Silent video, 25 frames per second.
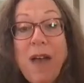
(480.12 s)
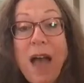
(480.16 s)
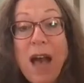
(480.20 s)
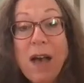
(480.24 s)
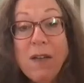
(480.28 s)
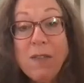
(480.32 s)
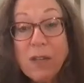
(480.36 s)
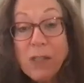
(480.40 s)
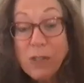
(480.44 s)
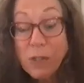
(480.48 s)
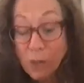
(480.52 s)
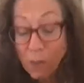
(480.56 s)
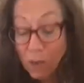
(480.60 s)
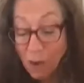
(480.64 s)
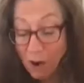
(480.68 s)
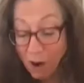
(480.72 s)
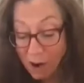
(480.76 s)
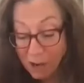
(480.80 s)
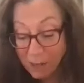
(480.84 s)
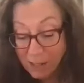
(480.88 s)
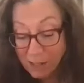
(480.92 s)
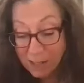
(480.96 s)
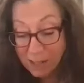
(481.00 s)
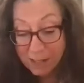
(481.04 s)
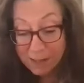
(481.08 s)
how this
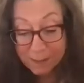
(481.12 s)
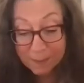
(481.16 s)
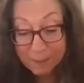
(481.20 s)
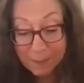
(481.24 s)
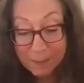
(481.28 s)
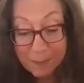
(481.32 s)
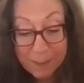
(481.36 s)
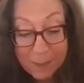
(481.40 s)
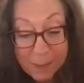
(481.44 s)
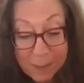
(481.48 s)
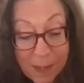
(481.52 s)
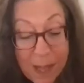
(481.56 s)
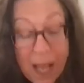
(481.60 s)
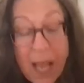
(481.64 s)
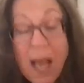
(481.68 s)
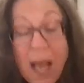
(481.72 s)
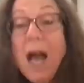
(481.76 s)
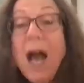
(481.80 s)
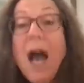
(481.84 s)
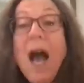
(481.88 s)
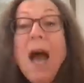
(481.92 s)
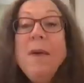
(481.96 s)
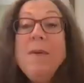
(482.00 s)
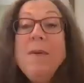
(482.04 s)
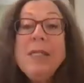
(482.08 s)
worked.
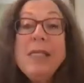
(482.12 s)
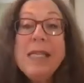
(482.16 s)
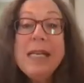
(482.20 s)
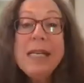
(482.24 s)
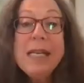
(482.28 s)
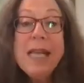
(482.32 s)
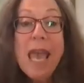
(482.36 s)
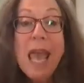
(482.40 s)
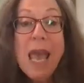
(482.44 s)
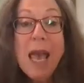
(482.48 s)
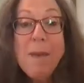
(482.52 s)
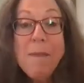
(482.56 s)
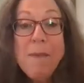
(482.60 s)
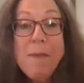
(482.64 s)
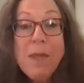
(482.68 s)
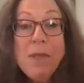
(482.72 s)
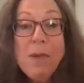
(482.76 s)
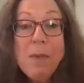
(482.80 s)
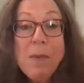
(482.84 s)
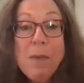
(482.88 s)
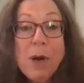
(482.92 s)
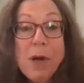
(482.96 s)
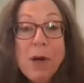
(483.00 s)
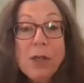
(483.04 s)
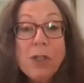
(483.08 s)
I was in camp in
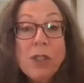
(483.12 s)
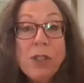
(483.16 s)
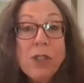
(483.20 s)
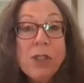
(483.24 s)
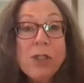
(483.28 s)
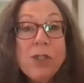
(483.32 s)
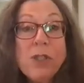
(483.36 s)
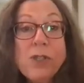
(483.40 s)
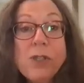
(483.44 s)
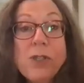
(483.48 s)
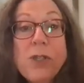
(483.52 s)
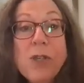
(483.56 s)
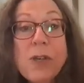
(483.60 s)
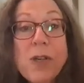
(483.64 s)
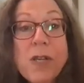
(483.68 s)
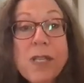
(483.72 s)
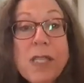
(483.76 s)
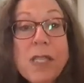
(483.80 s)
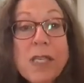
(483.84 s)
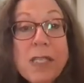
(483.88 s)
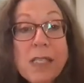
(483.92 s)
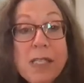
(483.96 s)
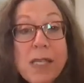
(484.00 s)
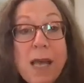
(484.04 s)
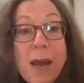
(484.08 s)
the Berkshires
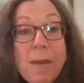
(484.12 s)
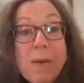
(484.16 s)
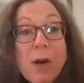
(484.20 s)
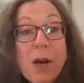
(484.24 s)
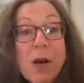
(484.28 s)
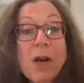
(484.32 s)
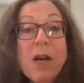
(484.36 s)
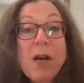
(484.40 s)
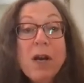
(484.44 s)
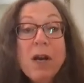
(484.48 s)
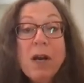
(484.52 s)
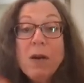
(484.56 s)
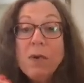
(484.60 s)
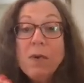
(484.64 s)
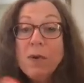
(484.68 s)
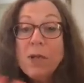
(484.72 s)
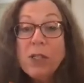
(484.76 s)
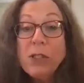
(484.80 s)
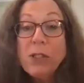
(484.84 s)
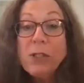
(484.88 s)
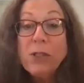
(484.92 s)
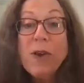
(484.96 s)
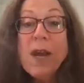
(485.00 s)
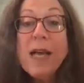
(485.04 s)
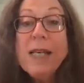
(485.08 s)
during the summer with
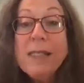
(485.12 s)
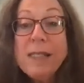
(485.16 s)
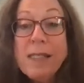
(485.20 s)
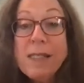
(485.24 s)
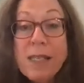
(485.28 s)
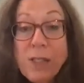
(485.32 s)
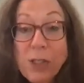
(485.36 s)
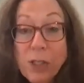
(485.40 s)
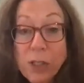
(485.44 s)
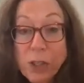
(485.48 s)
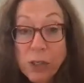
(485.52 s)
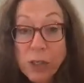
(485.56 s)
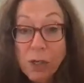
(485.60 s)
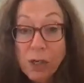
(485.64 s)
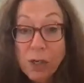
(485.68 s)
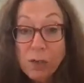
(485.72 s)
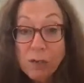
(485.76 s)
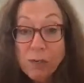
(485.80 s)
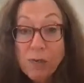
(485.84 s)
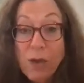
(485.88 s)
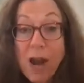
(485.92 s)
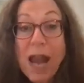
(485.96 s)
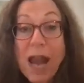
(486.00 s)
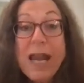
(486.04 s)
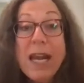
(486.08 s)
a
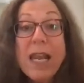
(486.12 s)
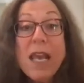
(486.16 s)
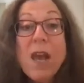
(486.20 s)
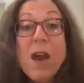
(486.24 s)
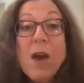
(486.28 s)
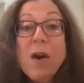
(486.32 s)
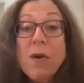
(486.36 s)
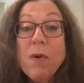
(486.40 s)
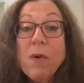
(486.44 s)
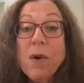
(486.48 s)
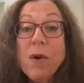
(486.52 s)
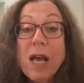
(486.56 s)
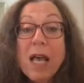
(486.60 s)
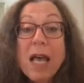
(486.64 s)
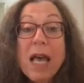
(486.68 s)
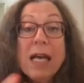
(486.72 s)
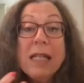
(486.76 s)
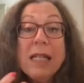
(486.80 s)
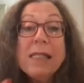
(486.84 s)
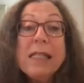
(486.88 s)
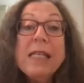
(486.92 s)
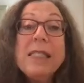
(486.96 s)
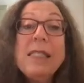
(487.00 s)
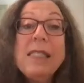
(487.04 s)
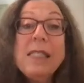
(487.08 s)
transistor radio,
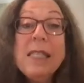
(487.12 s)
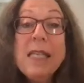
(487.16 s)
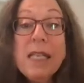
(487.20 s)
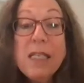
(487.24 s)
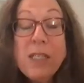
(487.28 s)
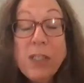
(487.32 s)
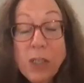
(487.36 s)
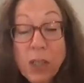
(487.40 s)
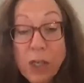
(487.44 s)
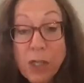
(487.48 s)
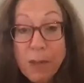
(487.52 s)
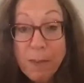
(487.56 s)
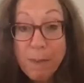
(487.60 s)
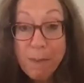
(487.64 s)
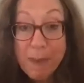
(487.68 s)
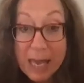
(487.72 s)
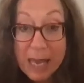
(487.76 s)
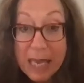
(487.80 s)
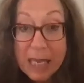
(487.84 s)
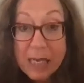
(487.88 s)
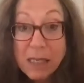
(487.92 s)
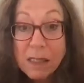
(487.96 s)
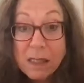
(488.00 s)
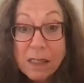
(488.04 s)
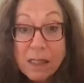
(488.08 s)
listening to the
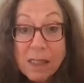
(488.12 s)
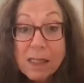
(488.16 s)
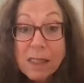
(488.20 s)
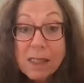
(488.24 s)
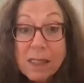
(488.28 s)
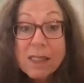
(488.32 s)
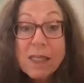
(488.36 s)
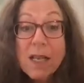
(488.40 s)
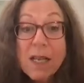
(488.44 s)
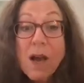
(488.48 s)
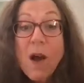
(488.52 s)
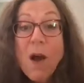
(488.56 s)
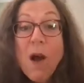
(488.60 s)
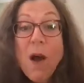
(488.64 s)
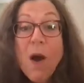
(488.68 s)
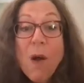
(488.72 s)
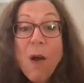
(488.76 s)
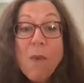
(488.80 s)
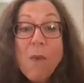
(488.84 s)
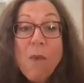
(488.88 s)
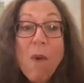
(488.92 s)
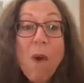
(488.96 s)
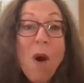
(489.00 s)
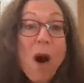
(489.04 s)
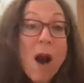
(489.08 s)
Beatles,
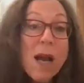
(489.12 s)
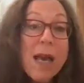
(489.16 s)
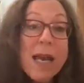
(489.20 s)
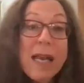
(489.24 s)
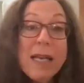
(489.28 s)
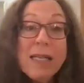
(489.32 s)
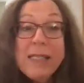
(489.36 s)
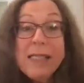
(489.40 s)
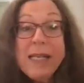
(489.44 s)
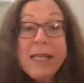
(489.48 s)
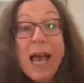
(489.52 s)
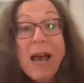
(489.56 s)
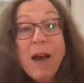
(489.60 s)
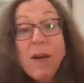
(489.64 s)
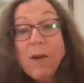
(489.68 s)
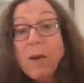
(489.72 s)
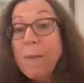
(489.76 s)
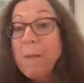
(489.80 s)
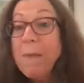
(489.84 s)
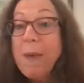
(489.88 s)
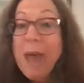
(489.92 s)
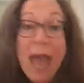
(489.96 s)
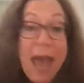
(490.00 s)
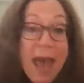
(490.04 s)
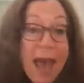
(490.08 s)
walking down
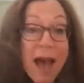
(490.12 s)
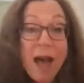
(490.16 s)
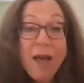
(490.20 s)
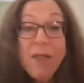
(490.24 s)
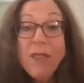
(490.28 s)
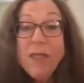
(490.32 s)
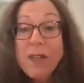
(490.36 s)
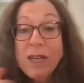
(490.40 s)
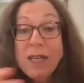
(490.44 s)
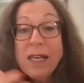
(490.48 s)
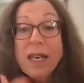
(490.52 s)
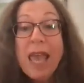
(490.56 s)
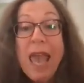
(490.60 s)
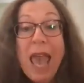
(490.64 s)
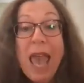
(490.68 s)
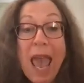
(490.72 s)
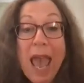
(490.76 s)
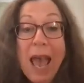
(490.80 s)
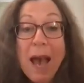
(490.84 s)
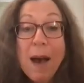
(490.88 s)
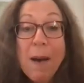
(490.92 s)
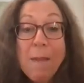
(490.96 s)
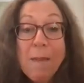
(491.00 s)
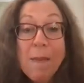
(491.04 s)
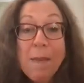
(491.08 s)
a path in
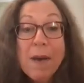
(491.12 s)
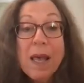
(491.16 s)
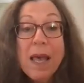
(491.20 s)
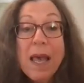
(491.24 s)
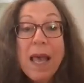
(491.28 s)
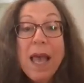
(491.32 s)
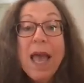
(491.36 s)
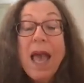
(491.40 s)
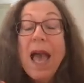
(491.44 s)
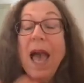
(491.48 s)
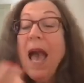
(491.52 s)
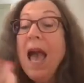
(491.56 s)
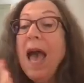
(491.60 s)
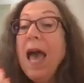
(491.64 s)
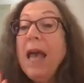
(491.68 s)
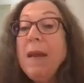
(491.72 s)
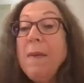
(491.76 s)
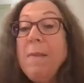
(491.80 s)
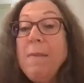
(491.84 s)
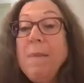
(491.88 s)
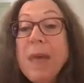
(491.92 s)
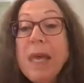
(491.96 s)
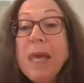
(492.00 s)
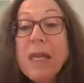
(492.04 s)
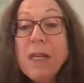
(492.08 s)
camp, and
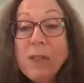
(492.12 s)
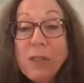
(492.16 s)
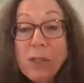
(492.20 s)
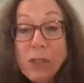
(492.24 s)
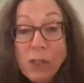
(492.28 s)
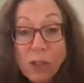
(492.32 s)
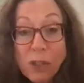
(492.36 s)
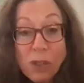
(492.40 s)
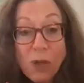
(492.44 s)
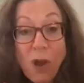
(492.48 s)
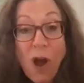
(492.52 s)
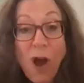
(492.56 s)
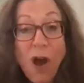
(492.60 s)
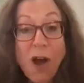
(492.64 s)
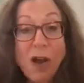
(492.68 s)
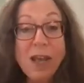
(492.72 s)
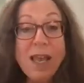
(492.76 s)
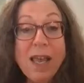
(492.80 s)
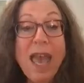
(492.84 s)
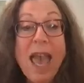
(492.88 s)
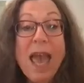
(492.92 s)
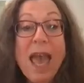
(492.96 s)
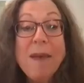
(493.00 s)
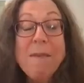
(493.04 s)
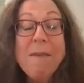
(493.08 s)
a Beatles song
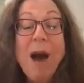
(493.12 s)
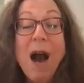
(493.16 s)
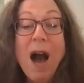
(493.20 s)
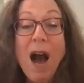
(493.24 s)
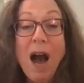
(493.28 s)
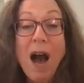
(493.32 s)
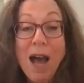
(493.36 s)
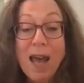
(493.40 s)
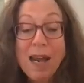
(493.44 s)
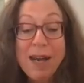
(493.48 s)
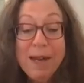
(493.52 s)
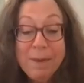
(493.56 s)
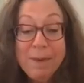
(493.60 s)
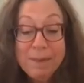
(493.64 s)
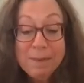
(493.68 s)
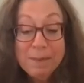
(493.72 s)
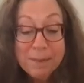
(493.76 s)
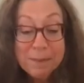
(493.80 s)
came on.